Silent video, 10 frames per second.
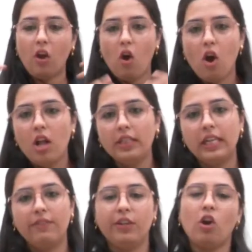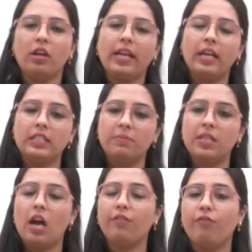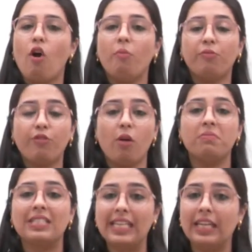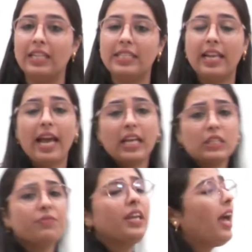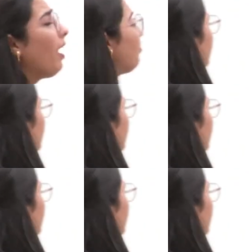all the living organisms are formed from single cell, as we have